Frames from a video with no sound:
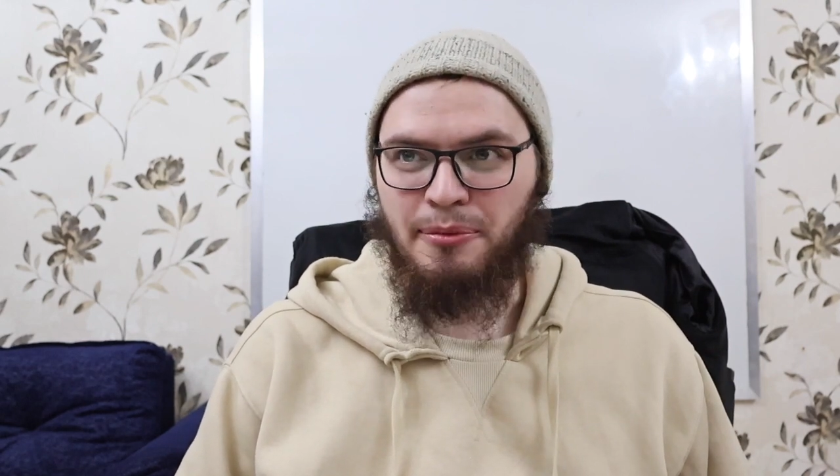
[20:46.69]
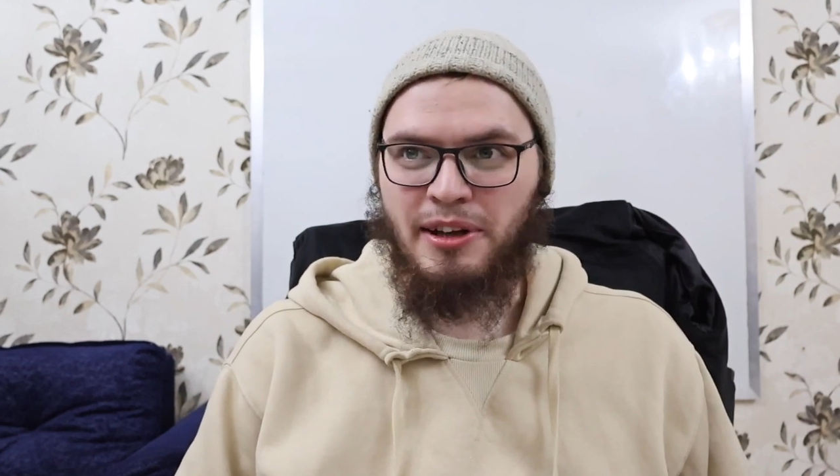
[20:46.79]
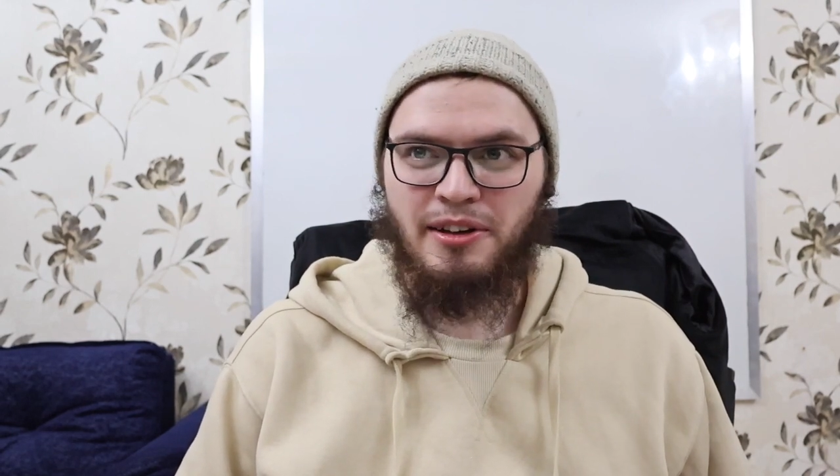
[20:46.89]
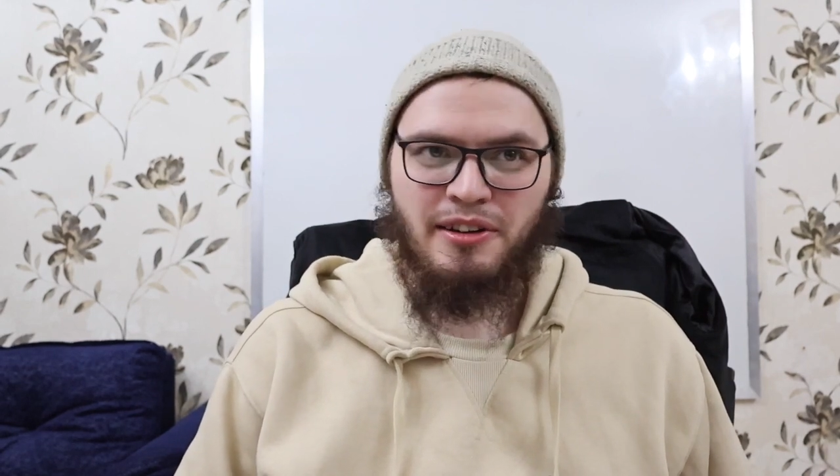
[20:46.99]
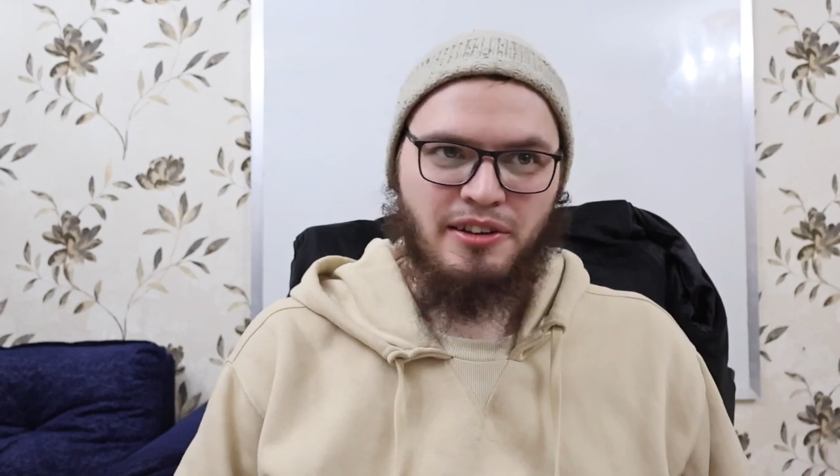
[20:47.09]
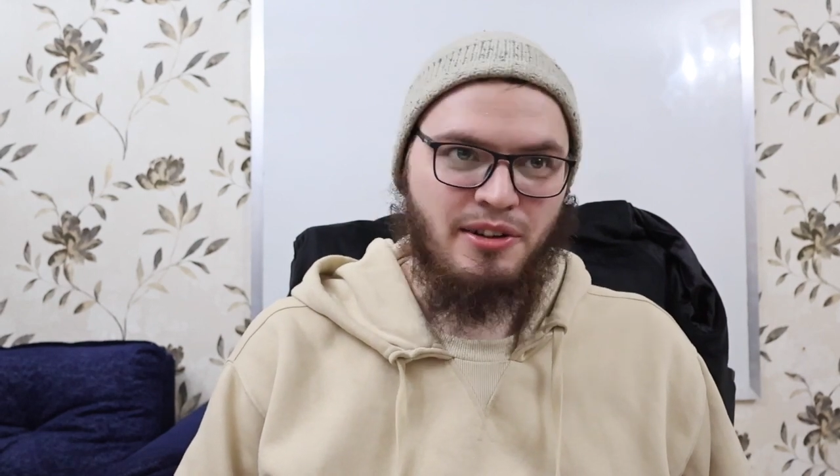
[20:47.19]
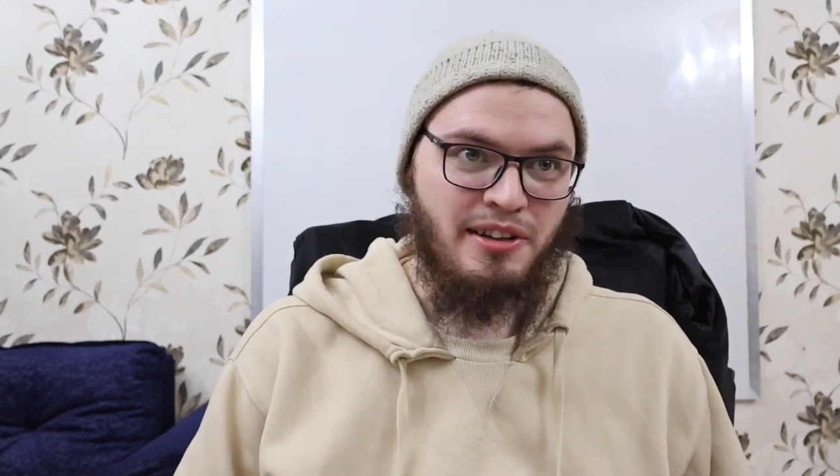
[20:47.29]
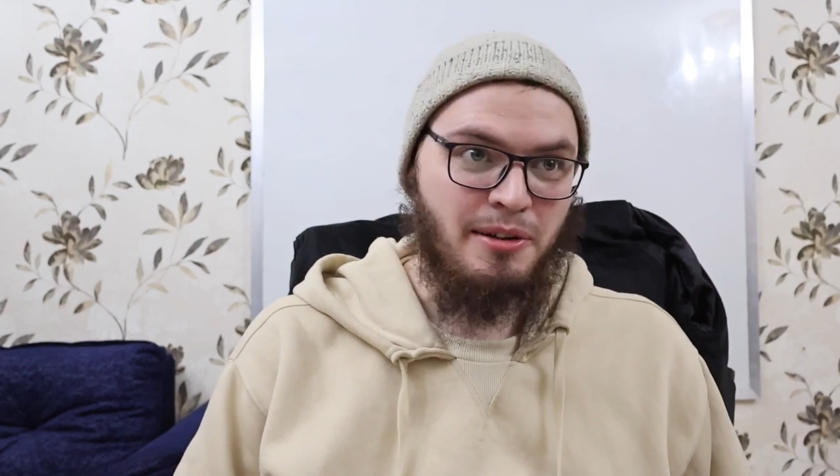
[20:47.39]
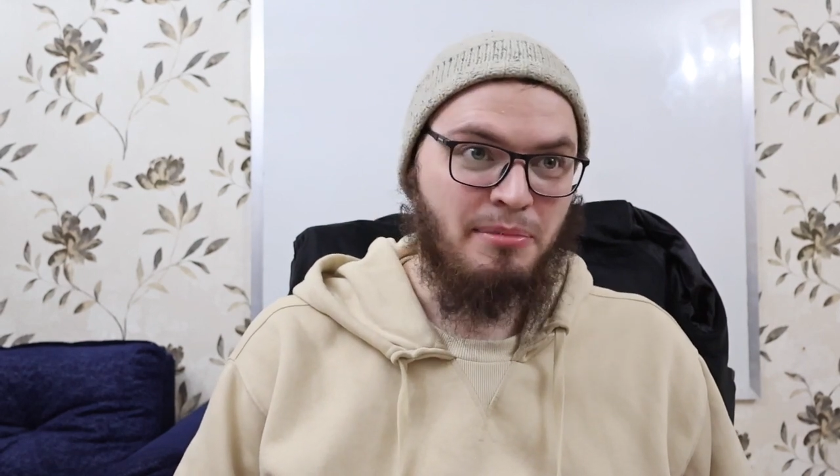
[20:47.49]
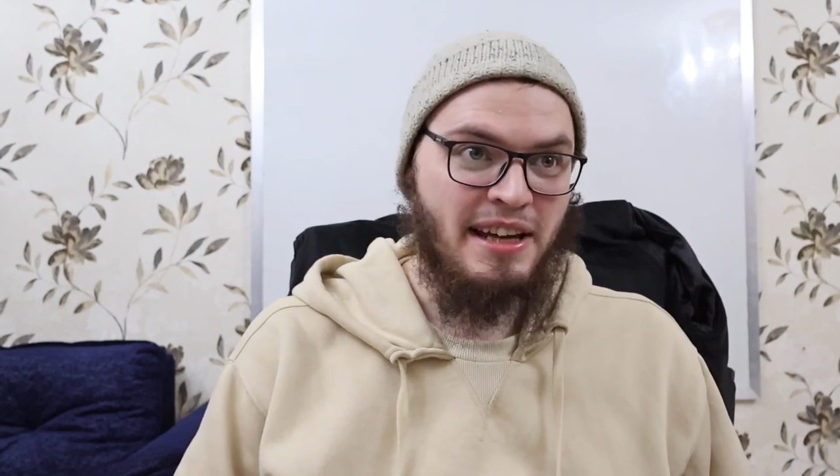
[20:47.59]
whether you're
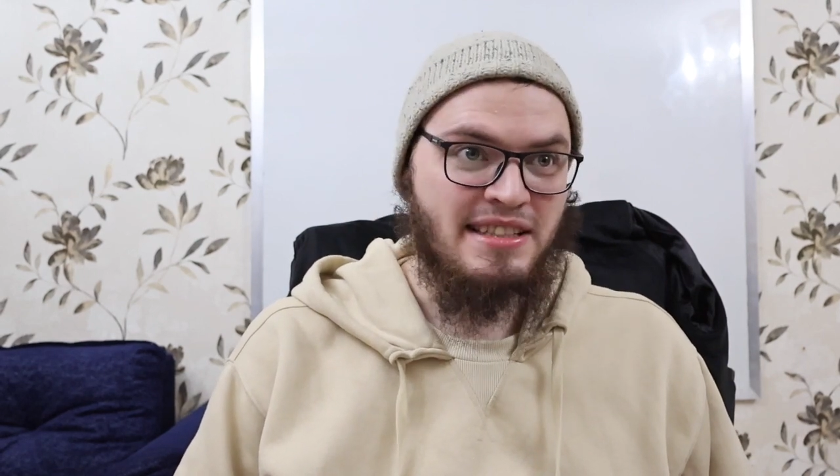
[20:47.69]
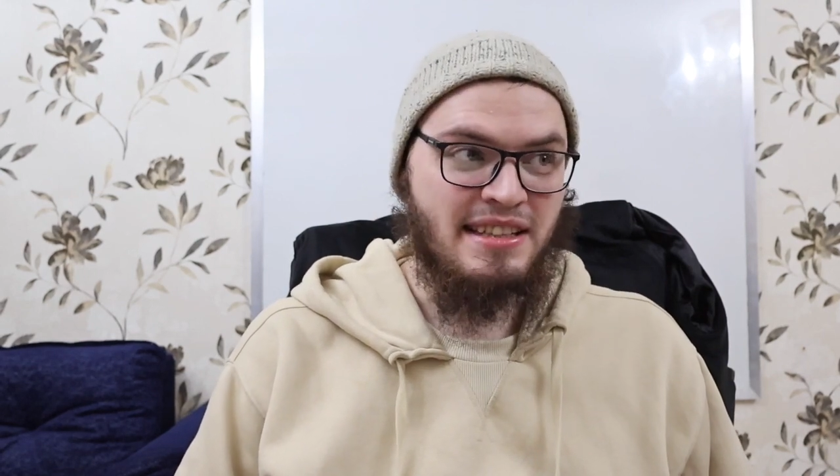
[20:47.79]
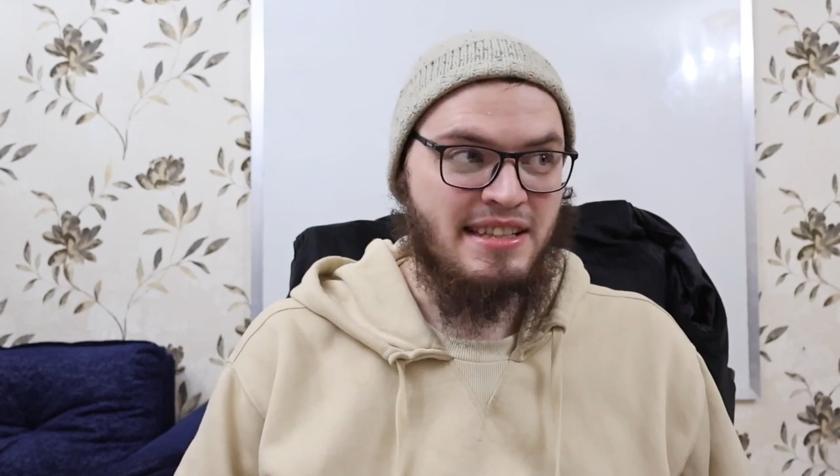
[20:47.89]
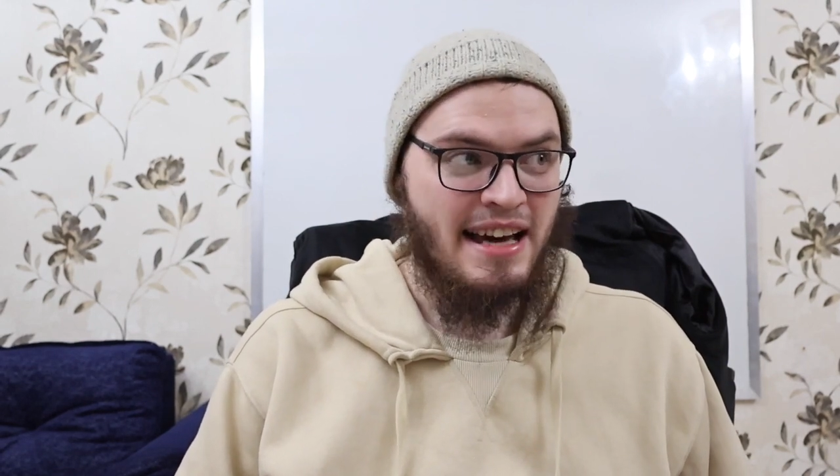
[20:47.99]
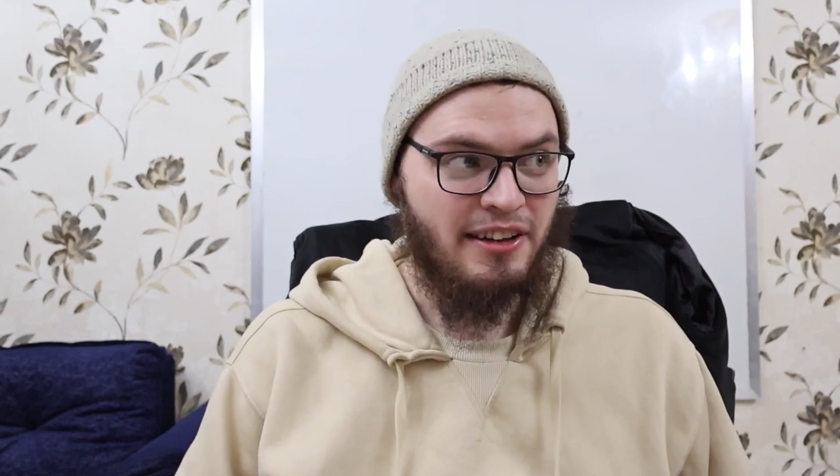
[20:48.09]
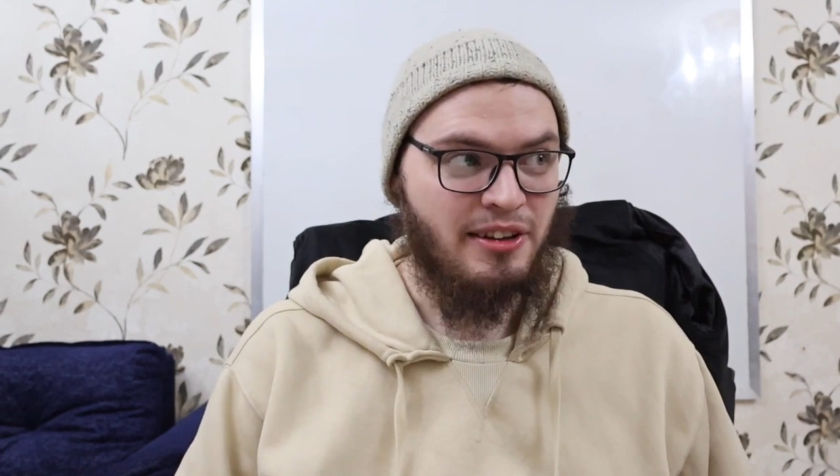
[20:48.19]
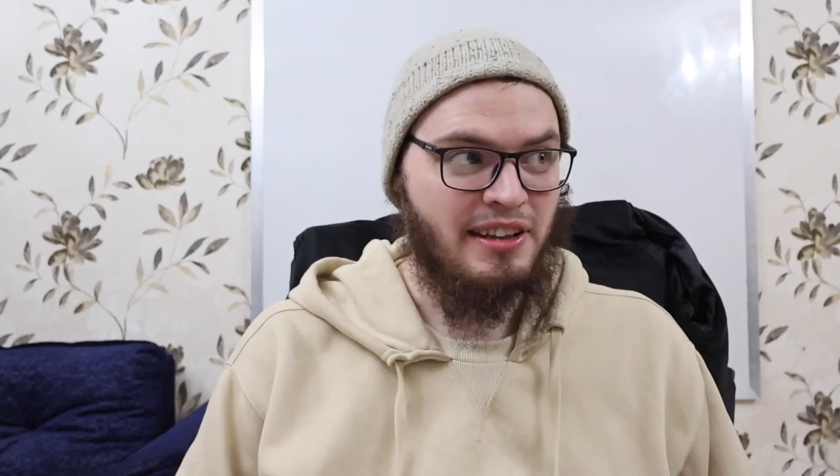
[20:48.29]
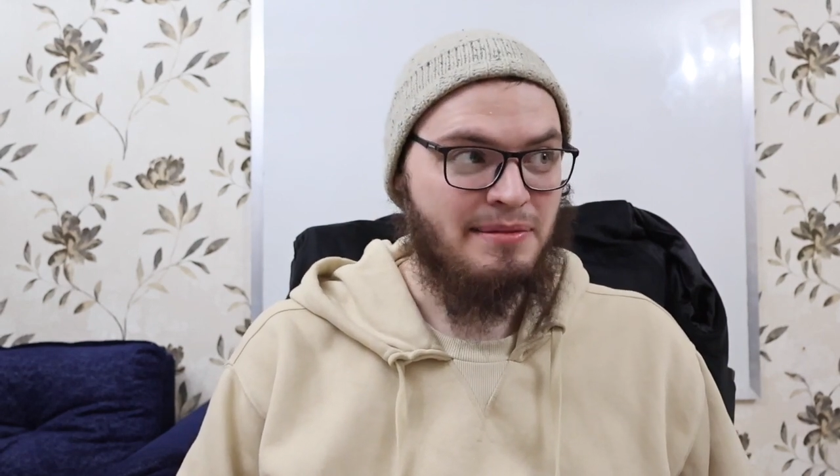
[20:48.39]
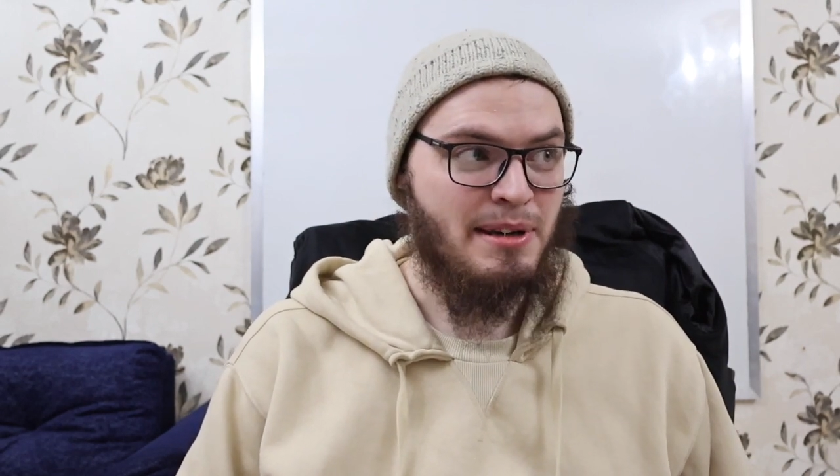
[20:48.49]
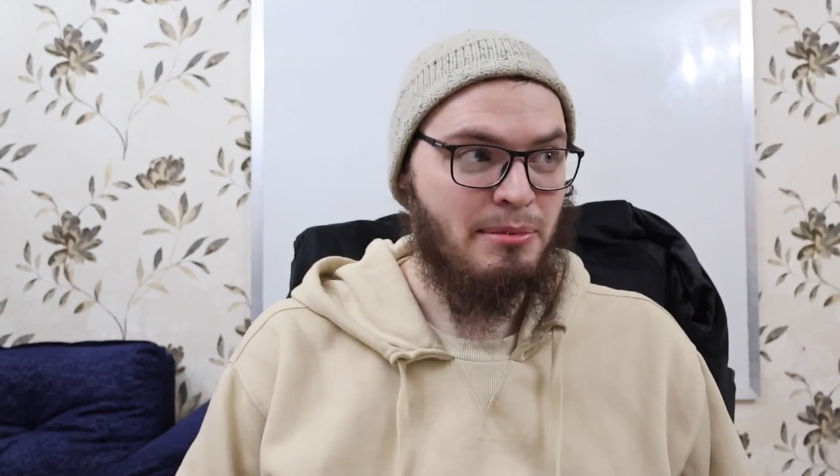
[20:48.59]
in a place that's not
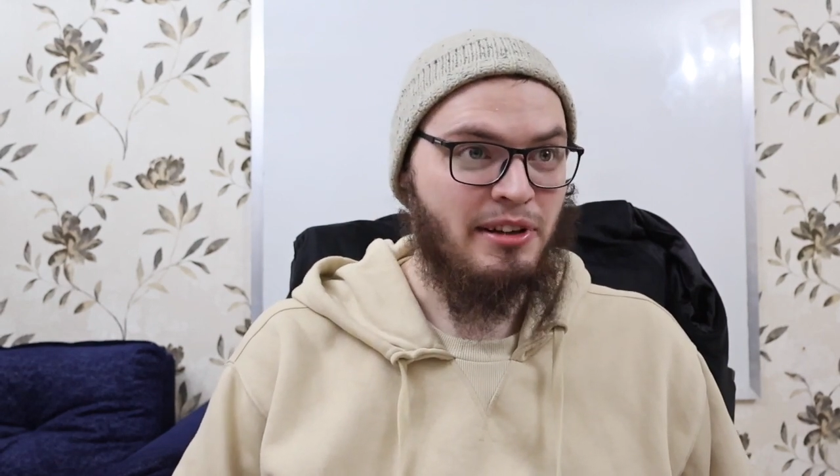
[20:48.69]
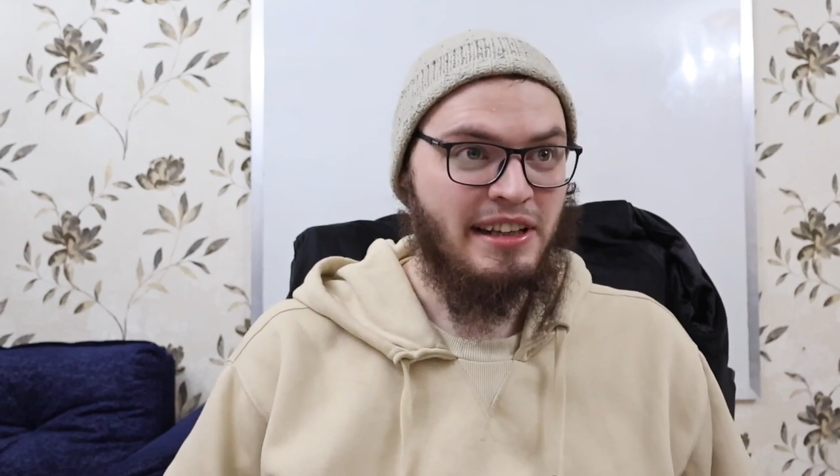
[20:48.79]
good and people